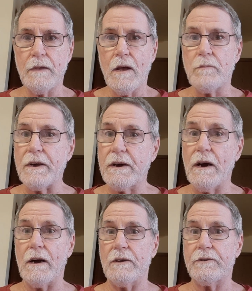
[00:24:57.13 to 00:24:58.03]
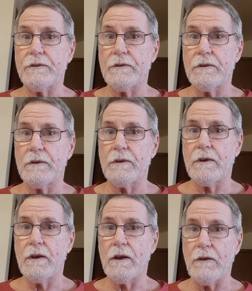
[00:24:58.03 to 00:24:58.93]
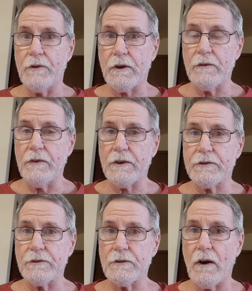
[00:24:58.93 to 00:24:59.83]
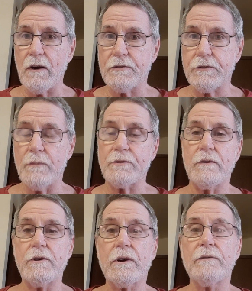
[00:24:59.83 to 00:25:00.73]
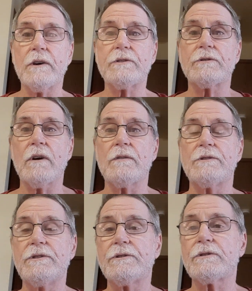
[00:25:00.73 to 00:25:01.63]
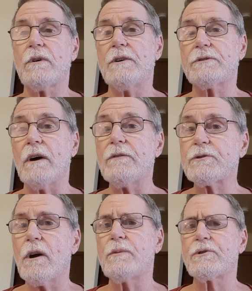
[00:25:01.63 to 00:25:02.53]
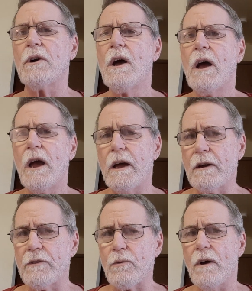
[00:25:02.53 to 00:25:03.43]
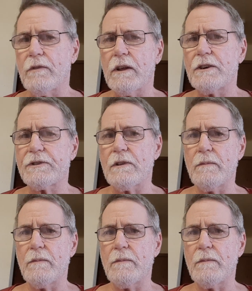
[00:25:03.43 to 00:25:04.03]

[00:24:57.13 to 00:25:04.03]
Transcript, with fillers: Because if your convictions are of Scripture, if your convictions are of Jesus Christ, of Scripture, and of the revelation of